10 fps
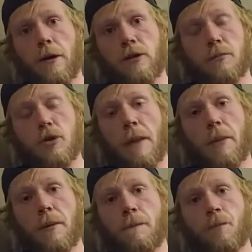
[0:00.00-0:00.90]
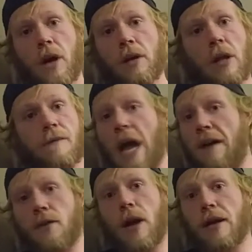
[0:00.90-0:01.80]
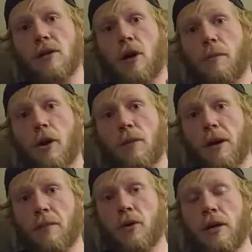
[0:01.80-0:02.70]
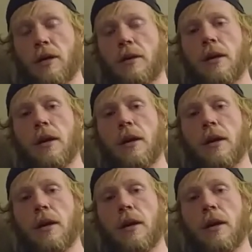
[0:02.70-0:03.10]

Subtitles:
subscribe button. I'd love to have you guys all a part of my community.